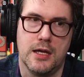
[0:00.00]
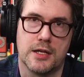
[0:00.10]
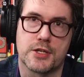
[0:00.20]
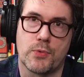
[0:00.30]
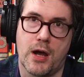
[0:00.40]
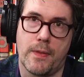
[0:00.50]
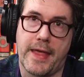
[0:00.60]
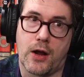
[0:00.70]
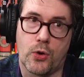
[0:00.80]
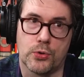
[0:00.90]
it's around
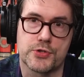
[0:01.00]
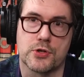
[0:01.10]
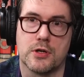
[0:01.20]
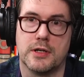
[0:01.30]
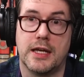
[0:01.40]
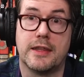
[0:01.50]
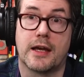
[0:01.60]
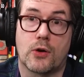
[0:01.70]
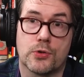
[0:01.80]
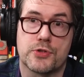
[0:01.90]
that culture, and
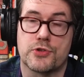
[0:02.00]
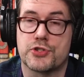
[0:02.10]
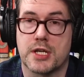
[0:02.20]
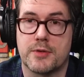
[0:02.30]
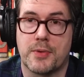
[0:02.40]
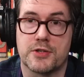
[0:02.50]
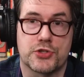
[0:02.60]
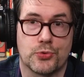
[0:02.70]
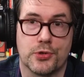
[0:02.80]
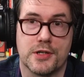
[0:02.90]
that culture is shaped by
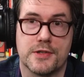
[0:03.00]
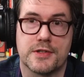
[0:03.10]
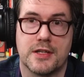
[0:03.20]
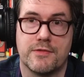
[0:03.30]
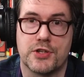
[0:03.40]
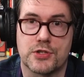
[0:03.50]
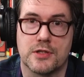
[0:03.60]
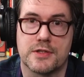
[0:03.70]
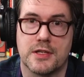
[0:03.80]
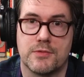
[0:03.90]
stories and
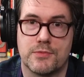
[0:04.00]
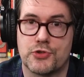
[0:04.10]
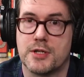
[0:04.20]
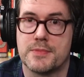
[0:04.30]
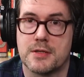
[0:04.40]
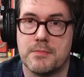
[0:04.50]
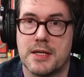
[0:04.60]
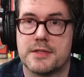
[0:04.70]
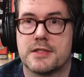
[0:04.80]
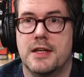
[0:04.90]
visions and dreams and
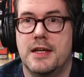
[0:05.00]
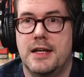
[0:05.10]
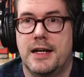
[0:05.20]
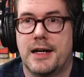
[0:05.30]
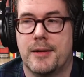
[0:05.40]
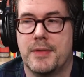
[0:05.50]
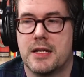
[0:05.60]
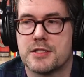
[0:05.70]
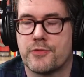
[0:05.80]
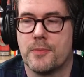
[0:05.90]
myths. Um, and
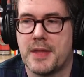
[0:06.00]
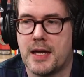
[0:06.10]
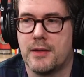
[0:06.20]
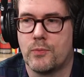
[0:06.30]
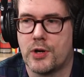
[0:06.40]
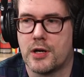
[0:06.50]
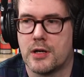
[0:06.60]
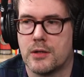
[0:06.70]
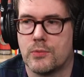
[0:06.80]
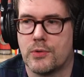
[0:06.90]
it's from that
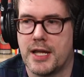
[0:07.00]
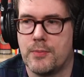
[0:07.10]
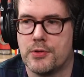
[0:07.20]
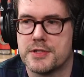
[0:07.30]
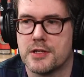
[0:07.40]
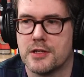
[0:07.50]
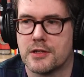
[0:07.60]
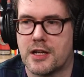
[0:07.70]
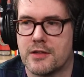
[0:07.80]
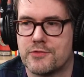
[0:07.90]
where we're able to
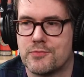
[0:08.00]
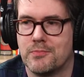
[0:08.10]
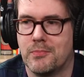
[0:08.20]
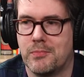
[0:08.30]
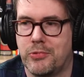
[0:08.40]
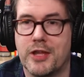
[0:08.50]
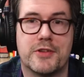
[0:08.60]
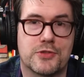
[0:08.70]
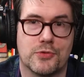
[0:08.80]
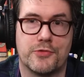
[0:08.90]
kind of live
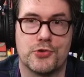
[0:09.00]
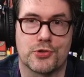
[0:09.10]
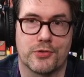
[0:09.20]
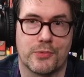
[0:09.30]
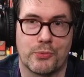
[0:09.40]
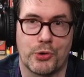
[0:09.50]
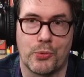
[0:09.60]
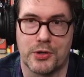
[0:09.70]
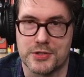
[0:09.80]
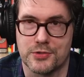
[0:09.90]
into a future that we
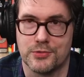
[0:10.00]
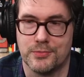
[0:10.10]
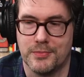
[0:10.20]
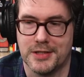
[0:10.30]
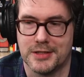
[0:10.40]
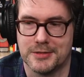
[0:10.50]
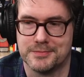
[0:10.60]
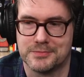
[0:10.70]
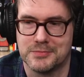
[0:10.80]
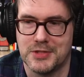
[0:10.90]
want to, uh,
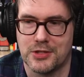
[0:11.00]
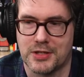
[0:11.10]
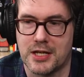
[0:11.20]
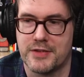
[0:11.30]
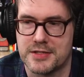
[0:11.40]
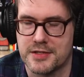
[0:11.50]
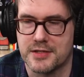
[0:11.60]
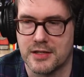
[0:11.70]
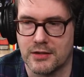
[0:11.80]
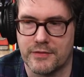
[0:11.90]
you know, kind of exist
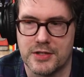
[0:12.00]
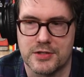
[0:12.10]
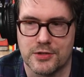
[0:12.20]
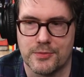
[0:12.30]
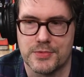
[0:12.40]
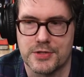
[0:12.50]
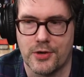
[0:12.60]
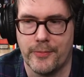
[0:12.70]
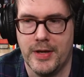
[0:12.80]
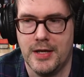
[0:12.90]
in and live into. So.